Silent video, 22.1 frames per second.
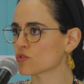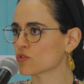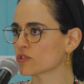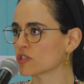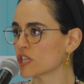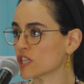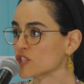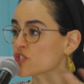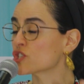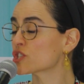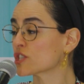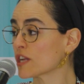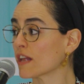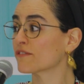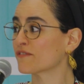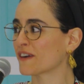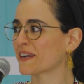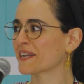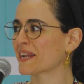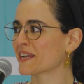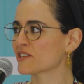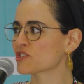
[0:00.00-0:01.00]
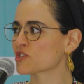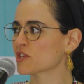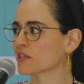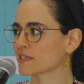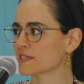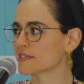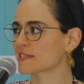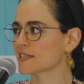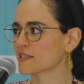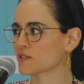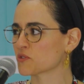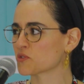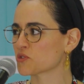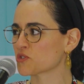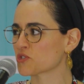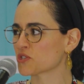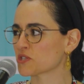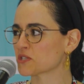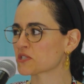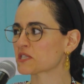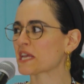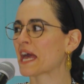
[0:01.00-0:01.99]
digital financial
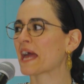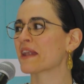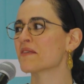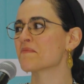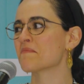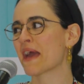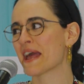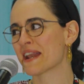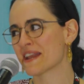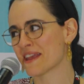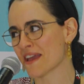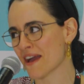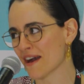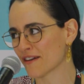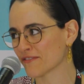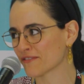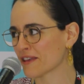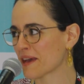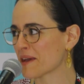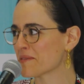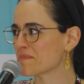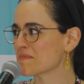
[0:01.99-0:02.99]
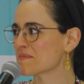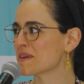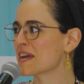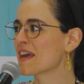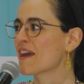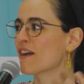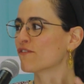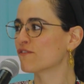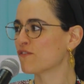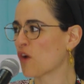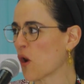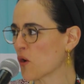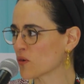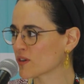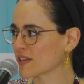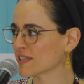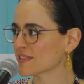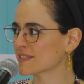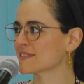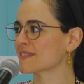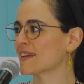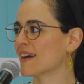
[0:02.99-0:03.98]
institutions, and many of them
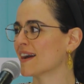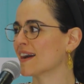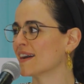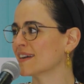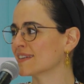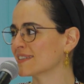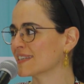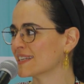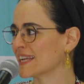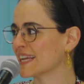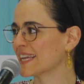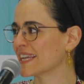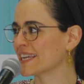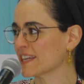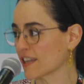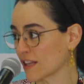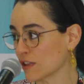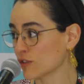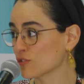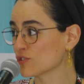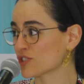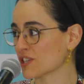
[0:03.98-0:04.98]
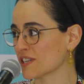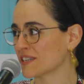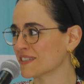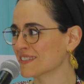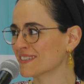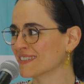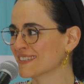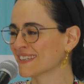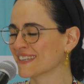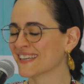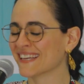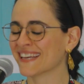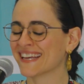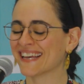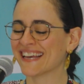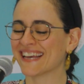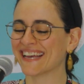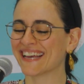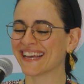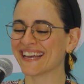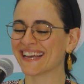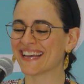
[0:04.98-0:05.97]
focused on inclusion.
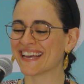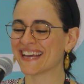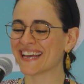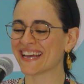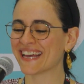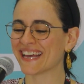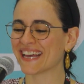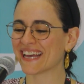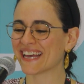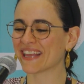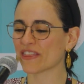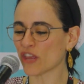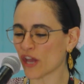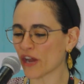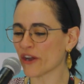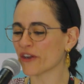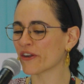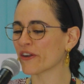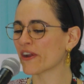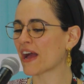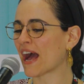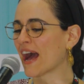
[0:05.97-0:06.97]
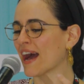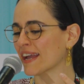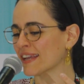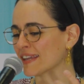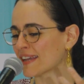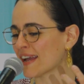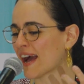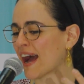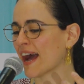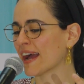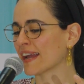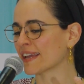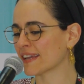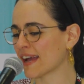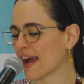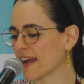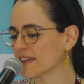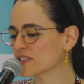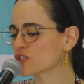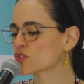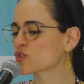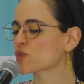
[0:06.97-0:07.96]
There
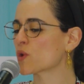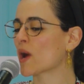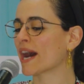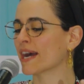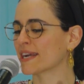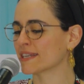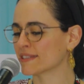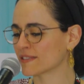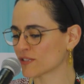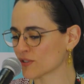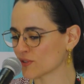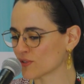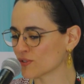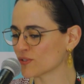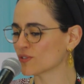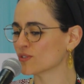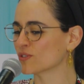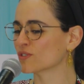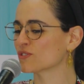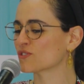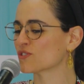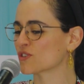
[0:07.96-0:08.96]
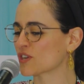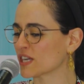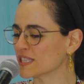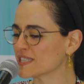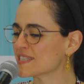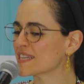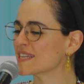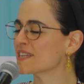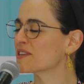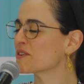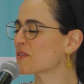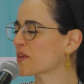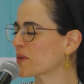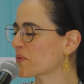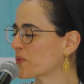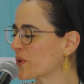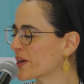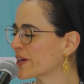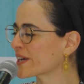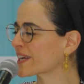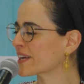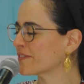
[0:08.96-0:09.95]
I try to continue the
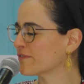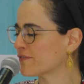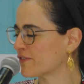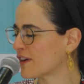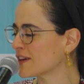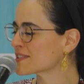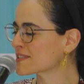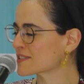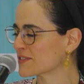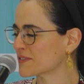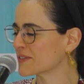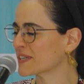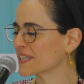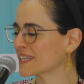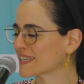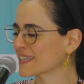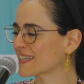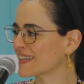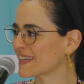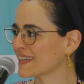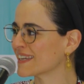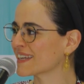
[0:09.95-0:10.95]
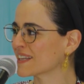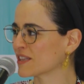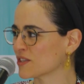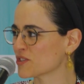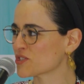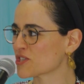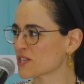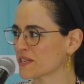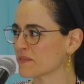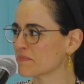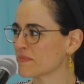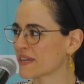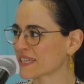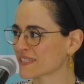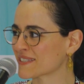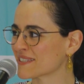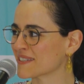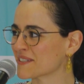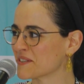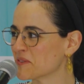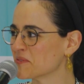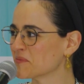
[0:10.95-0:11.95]
work and fostering inclusion in
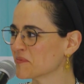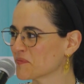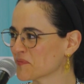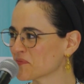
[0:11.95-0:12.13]
Mexico.